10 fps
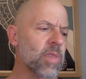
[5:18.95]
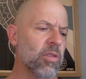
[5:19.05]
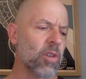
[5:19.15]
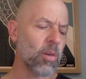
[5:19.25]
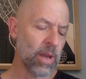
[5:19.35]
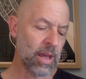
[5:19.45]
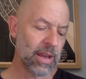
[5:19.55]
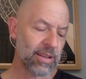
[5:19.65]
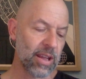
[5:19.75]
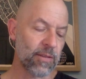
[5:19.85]
So
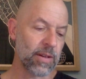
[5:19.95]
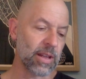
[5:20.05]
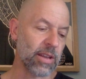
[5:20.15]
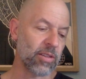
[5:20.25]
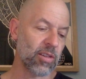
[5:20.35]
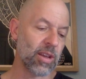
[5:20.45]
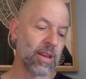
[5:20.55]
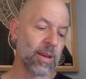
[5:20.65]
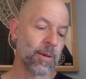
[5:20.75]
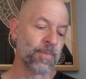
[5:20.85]
definitely
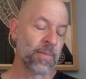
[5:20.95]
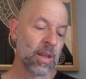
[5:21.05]
seeing